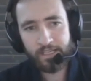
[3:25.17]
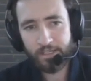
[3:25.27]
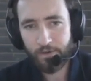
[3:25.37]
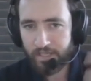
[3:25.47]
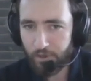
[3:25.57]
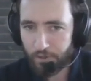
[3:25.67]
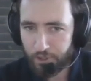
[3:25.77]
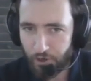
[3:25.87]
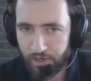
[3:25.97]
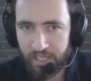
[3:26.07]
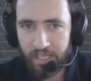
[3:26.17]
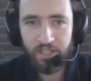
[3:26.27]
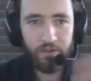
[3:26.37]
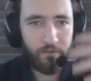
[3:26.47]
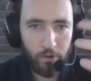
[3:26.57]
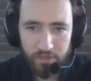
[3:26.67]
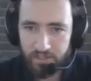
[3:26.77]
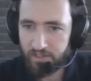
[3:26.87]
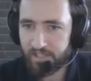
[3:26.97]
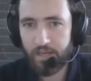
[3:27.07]
So in your journey, you voted
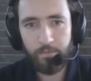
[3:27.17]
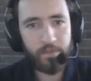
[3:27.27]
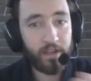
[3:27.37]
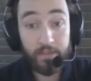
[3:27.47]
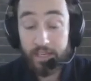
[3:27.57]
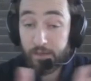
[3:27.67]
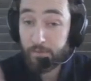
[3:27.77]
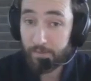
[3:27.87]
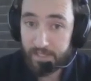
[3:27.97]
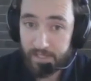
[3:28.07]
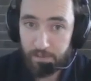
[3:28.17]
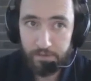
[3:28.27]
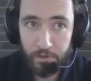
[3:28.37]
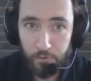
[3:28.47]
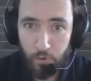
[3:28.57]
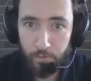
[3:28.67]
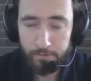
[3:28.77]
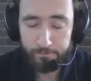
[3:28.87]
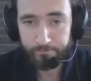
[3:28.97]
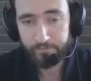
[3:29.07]
on something and then you maybe split the group.
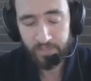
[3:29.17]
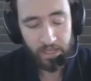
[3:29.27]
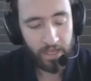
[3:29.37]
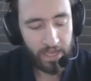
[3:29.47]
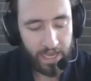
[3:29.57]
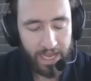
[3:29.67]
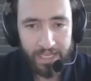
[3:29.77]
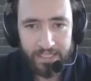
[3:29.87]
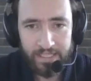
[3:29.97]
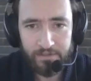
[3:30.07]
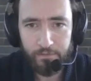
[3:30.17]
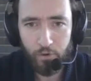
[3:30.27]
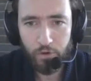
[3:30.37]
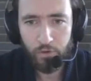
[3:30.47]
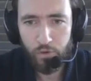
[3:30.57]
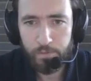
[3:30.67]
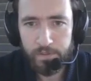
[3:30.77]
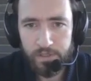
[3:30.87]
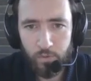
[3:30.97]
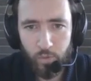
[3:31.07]
And for
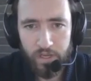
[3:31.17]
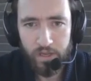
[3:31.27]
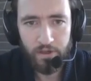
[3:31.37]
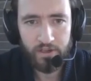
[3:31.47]
groups, we